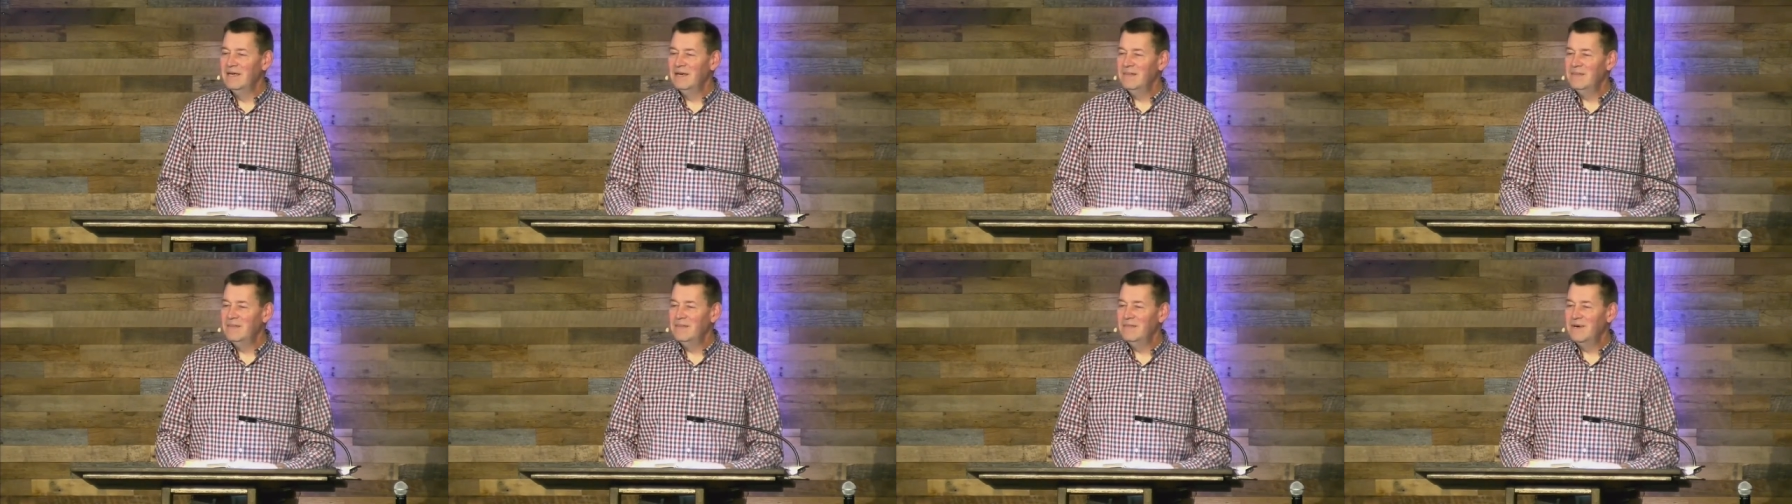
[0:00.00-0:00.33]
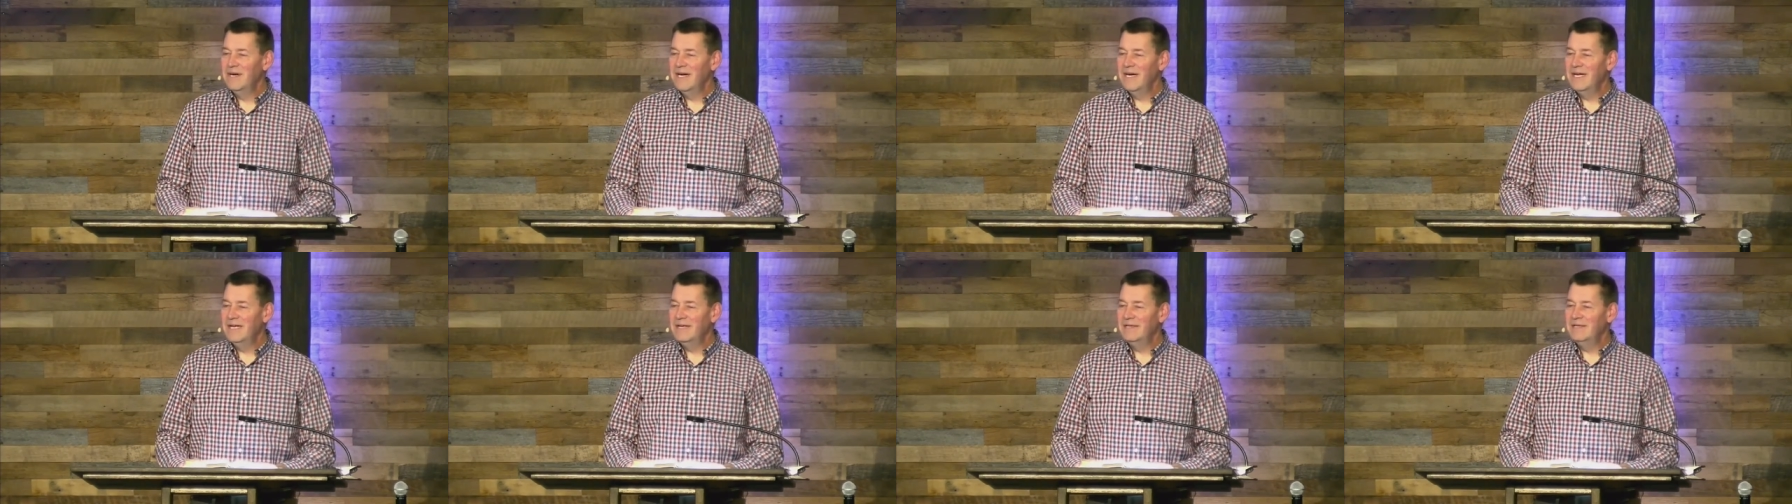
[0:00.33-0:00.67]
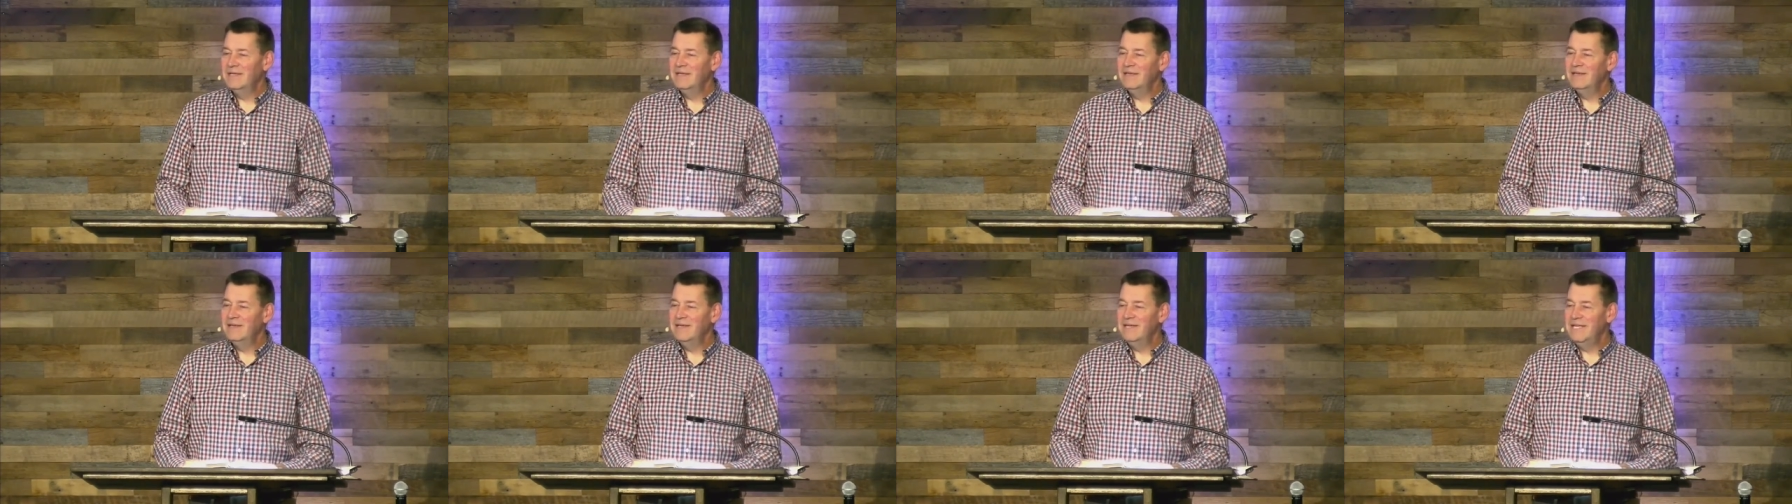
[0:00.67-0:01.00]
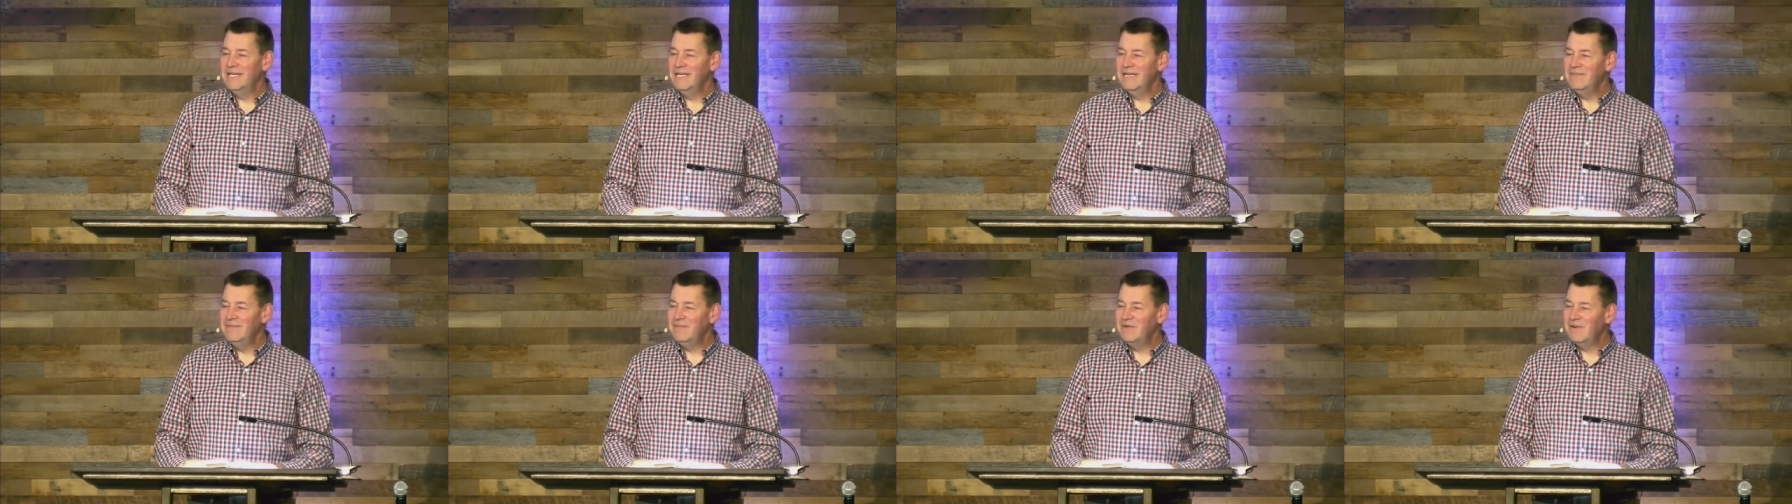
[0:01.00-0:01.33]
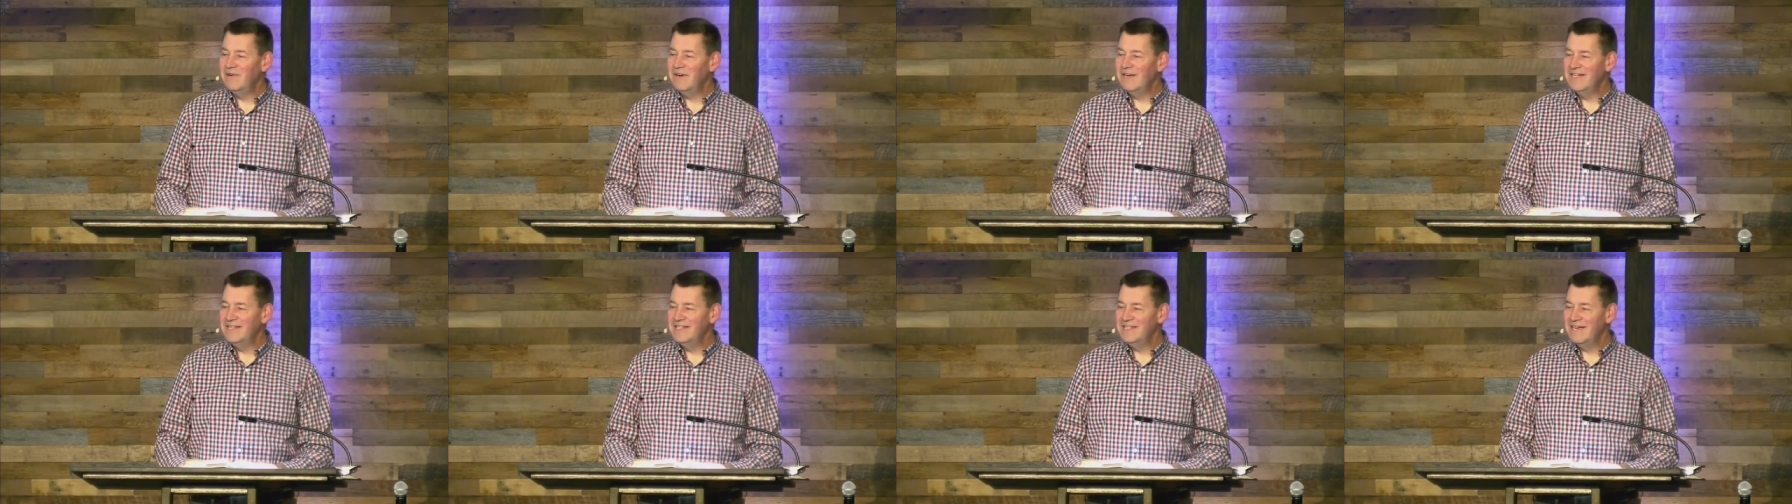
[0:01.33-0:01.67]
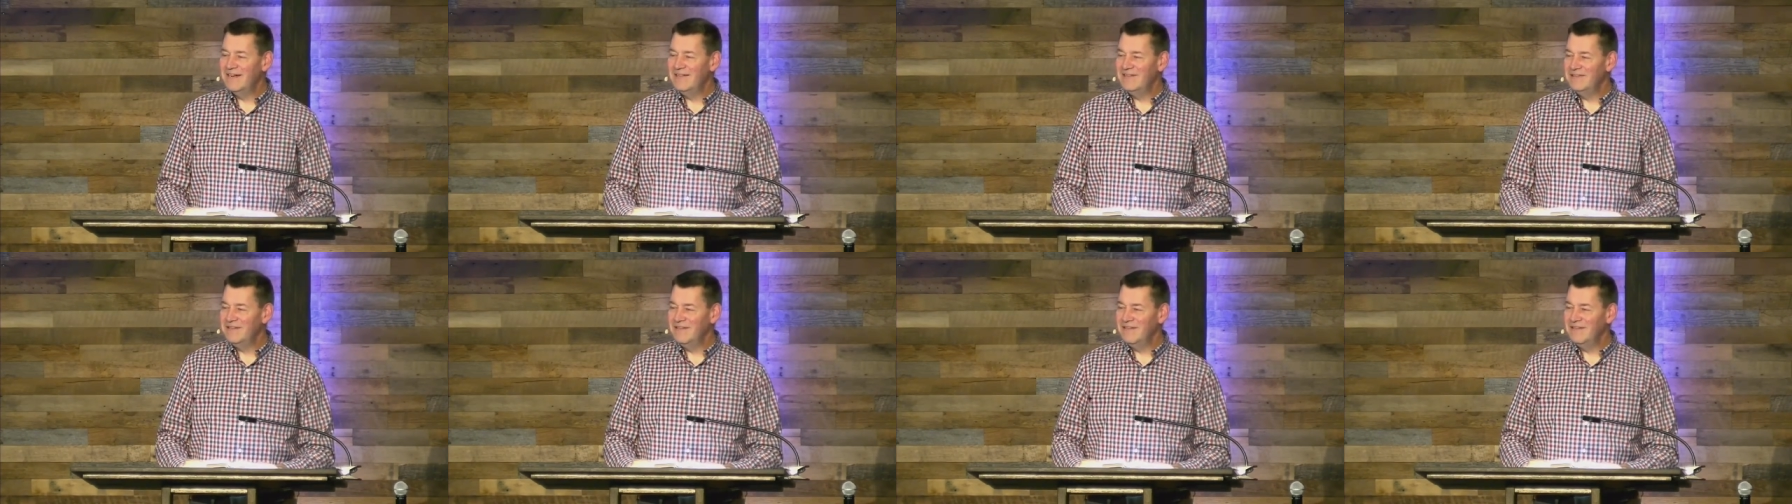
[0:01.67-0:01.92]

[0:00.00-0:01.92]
but deep cries out